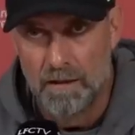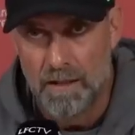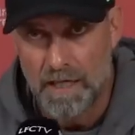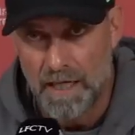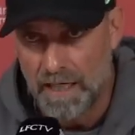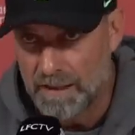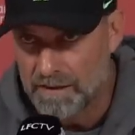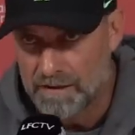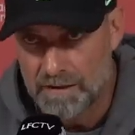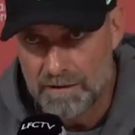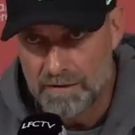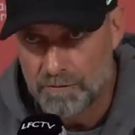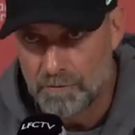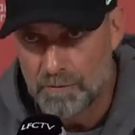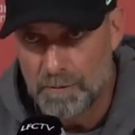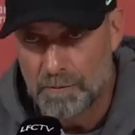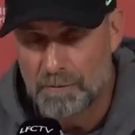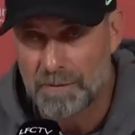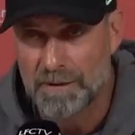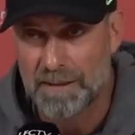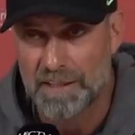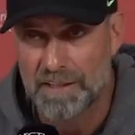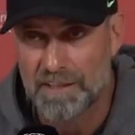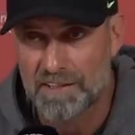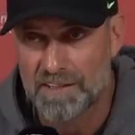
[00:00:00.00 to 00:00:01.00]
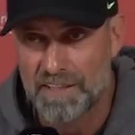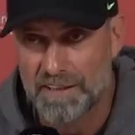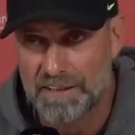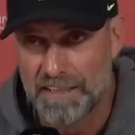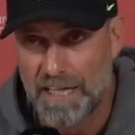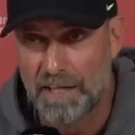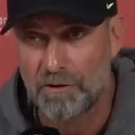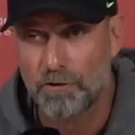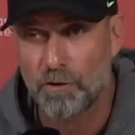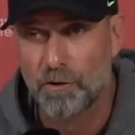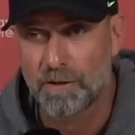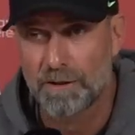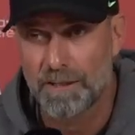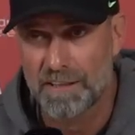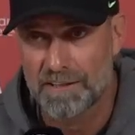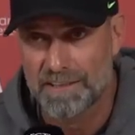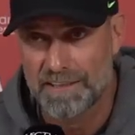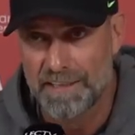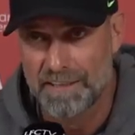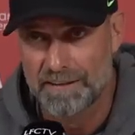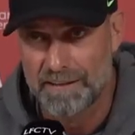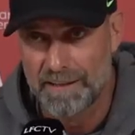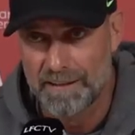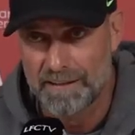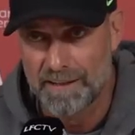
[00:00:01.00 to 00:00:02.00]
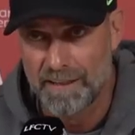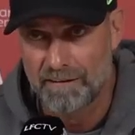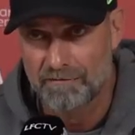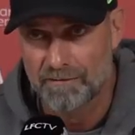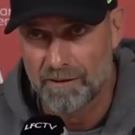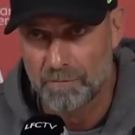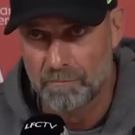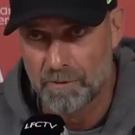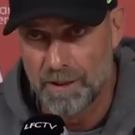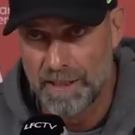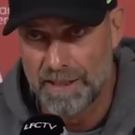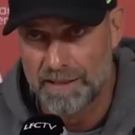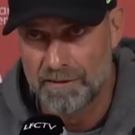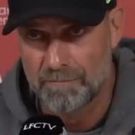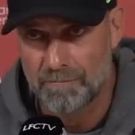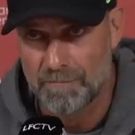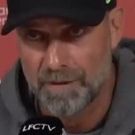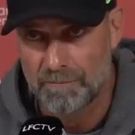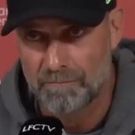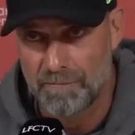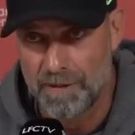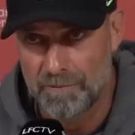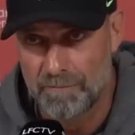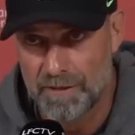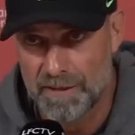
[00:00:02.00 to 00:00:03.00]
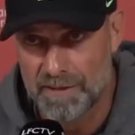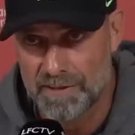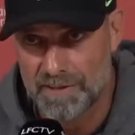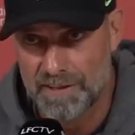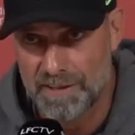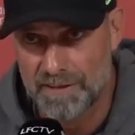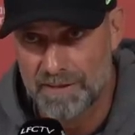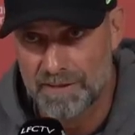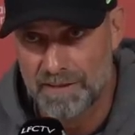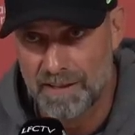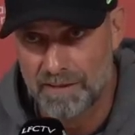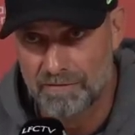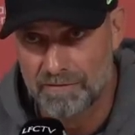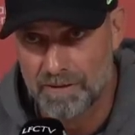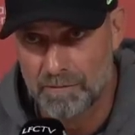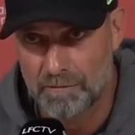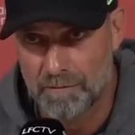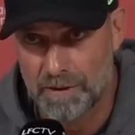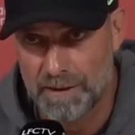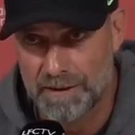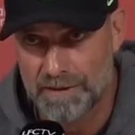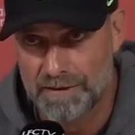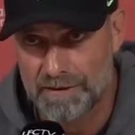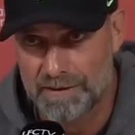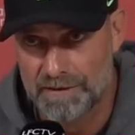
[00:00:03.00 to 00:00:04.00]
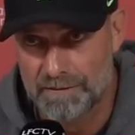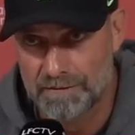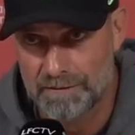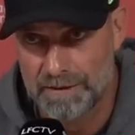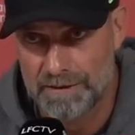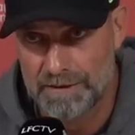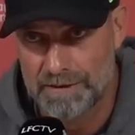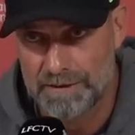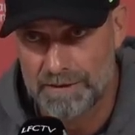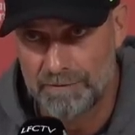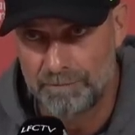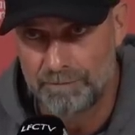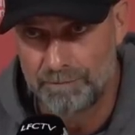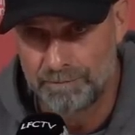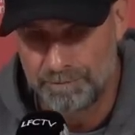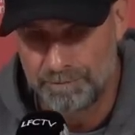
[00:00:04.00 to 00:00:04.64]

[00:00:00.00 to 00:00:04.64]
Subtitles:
I didn't remember that I said. I thought I said that after Brighton, but maybe I said it after Brighton as well.